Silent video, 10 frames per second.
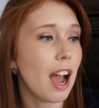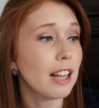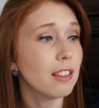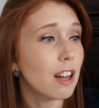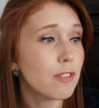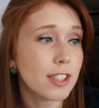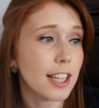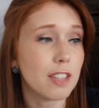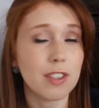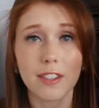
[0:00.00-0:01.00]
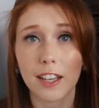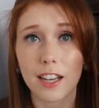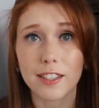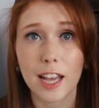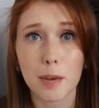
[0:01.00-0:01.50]
I love the scent of this, like
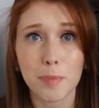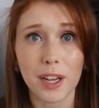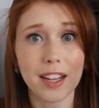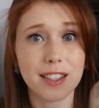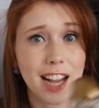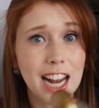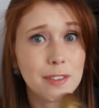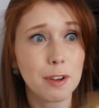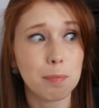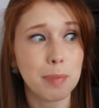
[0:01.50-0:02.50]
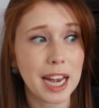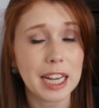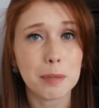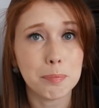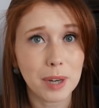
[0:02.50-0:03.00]
I said, but it's kind of a
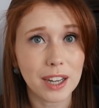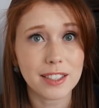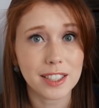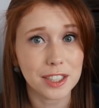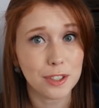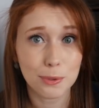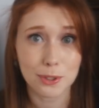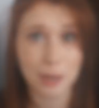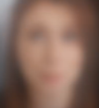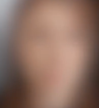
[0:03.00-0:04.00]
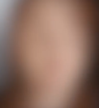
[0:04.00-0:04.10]
pain in the butt to get used up.